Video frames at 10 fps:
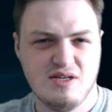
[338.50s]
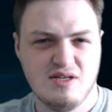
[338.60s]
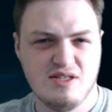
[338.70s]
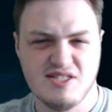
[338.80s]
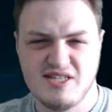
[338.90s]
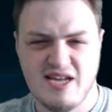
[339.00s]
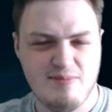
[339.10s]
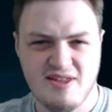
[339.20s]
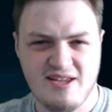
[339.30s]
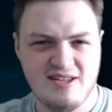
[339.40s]
the same
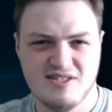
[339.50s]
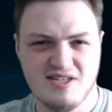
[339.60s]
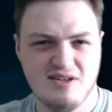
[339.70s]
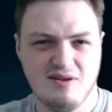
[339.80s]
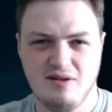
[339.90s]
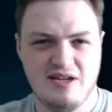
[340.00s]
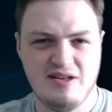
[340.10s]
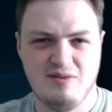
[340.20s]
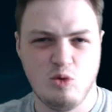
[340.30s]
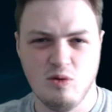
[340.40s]
thing still,
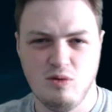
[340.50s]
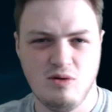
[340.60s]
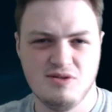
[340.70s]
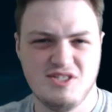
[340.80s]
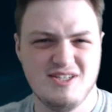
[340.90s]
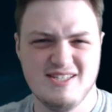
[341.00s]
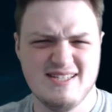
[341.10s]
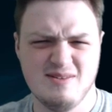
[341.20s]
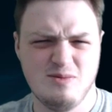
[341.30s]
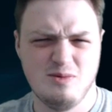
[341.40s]
and Warlords just
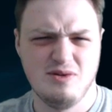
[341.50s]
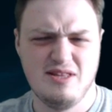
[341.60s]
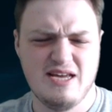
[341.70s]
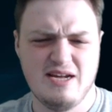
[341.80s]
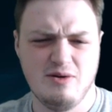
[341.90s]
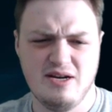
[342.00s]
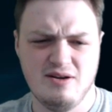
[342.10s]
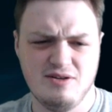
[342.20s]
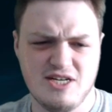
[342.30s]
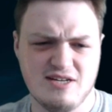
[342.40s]
isn't really that great
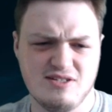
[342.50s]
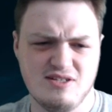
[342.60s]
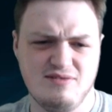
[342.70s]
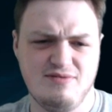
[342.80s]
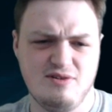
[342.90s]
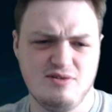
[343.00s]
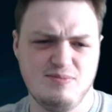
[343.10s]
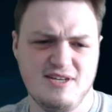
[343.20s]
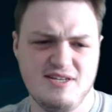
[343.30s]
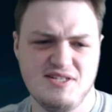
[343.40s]
on Jax in the first
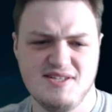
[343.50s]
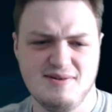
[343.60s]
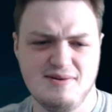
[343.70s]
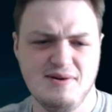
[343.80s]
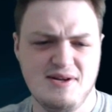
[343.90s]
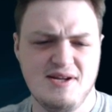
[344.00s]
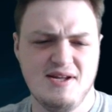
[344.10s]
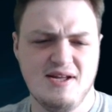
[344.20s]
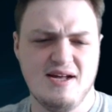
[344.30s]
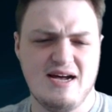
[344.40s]
place, so
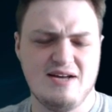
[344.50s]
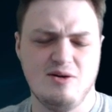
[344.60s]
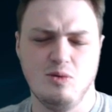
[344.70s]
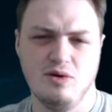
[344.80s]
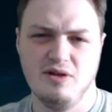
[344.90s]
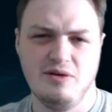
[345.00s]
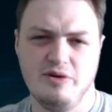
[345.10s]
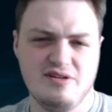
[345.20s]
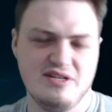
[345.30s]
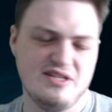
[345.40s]
I don't really
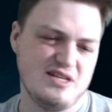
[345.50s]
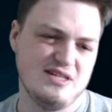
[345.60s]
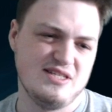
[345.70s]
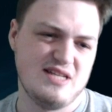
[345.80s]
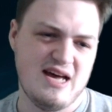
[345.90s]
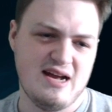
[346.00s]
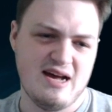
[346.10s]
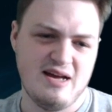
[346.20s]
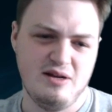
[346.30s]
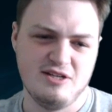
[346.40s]
want to discuss that.
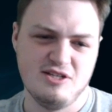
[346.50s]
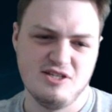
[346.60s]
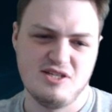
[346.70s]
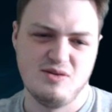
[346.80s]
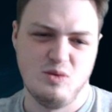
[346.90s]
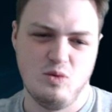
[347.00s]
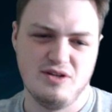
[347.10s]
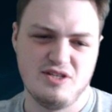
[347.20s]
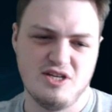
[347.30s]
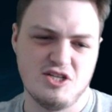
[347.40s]
I just want
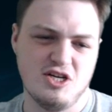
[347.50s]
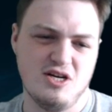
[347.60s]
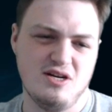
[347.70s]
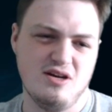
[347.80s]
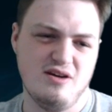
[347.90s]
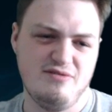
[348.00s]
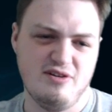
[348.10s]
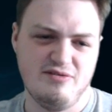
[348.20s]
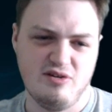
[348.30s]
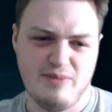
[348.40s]
to touch on
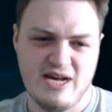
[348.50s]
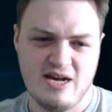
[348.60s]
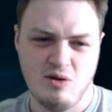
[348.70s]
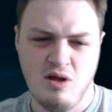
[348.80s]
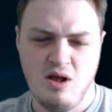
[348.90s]
Fervor of Battle.